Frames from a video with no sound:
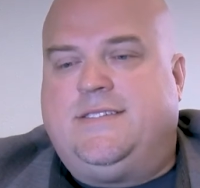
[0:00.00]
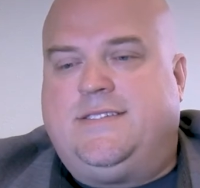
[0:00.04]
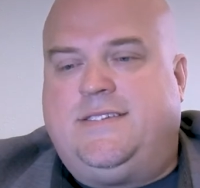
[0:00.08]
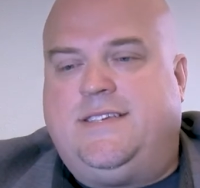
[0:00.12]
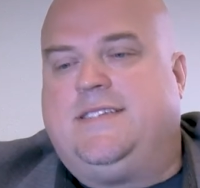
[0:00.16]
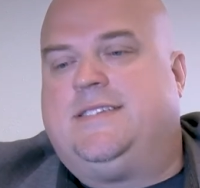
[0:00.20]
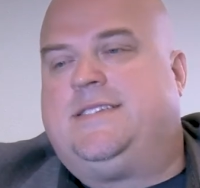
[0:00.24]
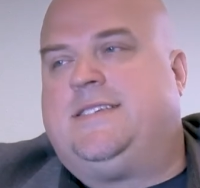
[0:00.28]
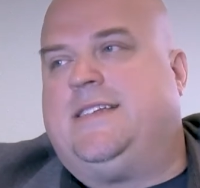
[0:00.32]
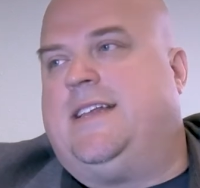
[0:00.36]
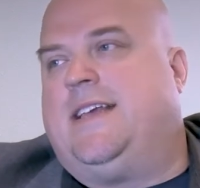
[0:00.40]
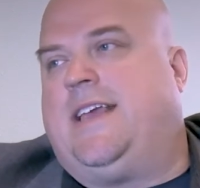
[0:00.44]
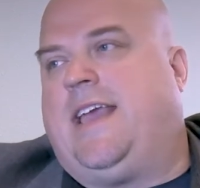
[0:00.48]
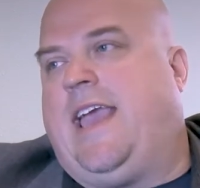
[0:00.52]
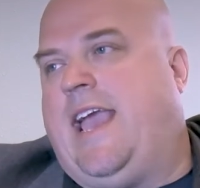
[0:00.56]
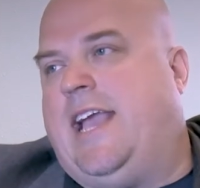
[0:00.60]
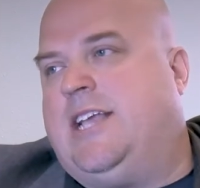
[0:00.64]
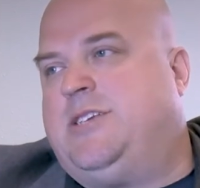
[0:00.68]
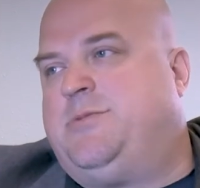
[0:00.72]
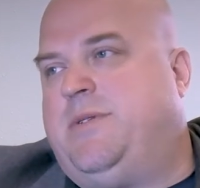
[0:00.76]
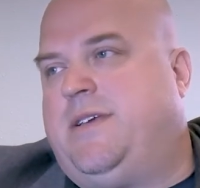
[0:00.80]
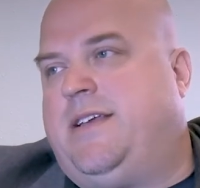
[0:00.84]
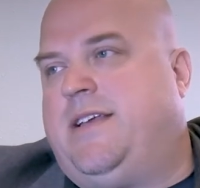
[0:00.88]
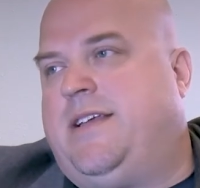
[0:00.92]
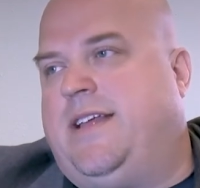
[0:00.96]
citizen
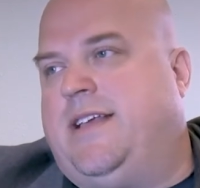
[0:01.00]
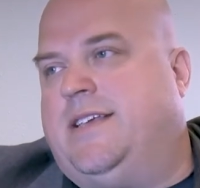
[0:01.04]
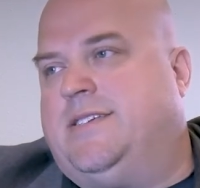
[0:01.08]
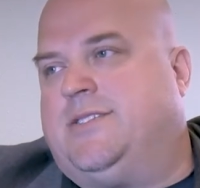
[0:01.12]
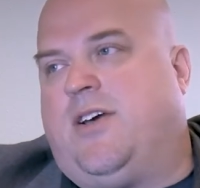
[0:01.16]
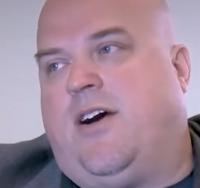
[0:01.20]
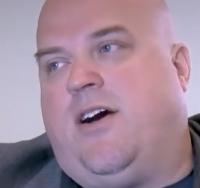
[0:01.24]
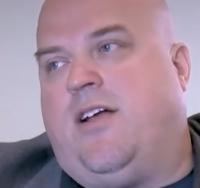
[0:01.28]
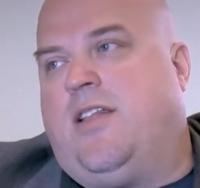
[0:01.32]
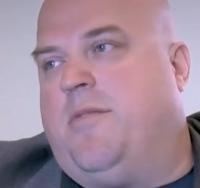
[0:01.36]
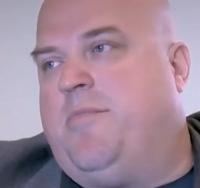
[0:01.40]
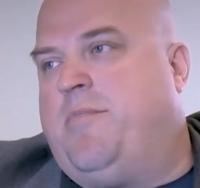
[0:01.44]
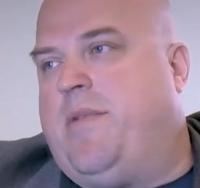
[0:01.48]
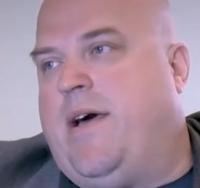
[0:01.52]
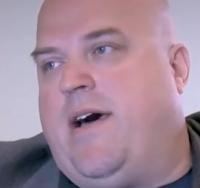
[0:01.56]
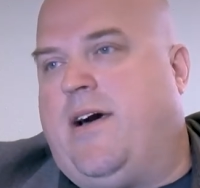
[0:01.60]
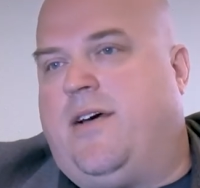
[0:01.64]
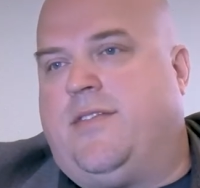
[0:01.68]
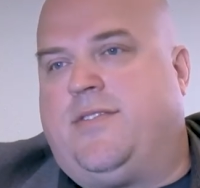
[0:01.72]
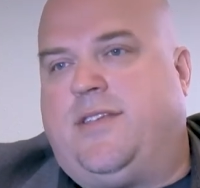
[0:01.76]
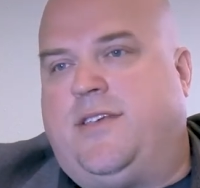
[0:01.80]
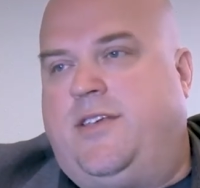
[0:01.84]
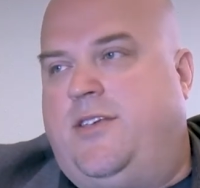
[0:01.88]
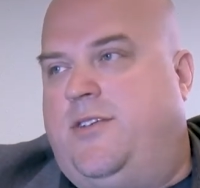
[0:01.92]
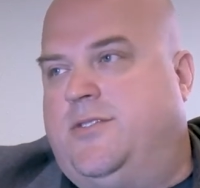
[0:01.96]
engagement is all
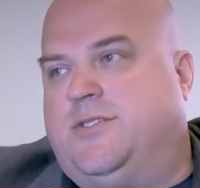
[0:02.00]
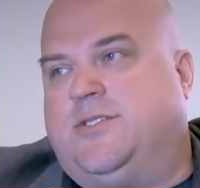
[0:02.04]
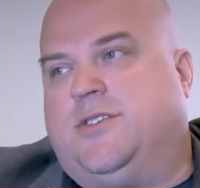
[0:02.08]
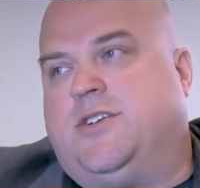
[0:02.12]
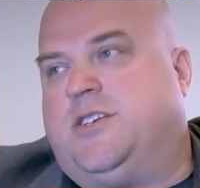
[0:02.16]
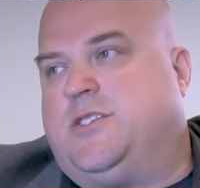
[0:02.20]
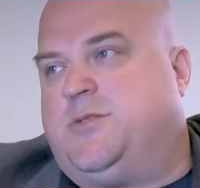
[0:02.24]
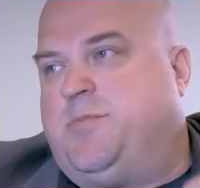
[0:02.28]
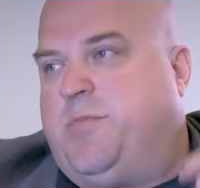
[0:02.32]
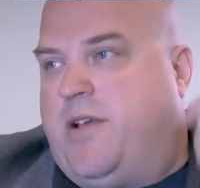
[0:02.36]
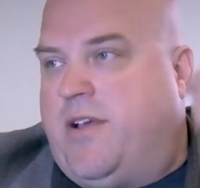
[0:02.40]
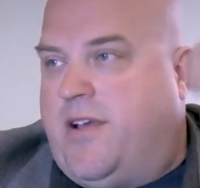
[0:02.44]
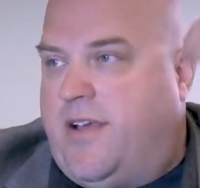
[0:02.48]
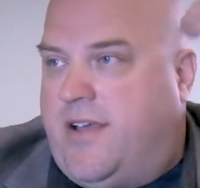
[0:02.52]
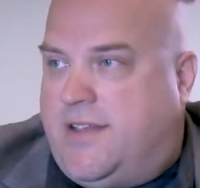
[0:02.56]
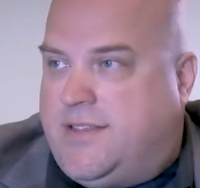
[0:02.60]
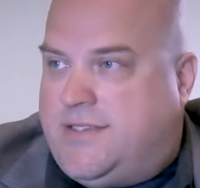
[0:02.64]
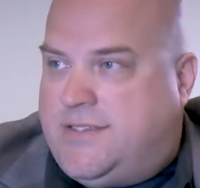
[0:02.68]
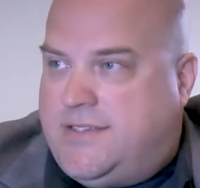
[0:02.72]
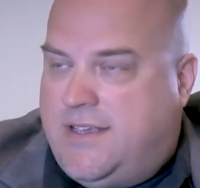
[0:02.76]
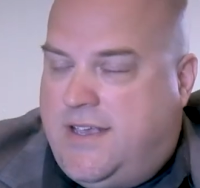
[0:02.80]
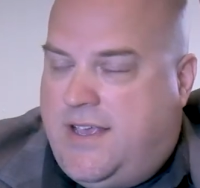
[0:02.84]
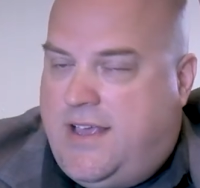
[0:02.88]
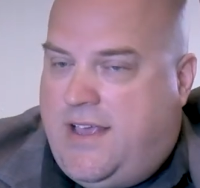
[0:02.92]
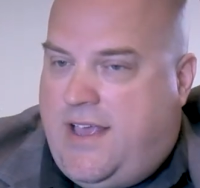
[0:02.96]
about the user
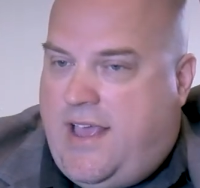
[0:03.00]
experience